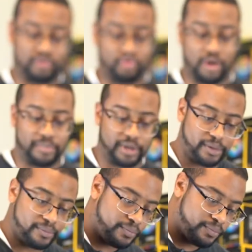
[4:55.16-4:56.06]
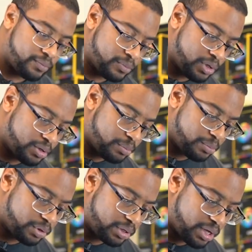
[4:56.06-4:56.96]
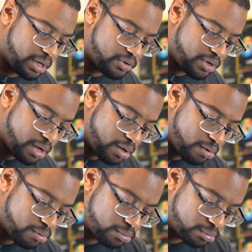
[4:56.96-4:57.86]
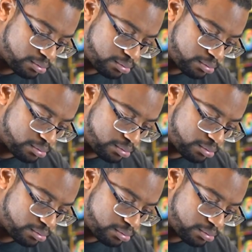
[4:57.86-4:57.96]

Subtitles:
drop it in, put the case down,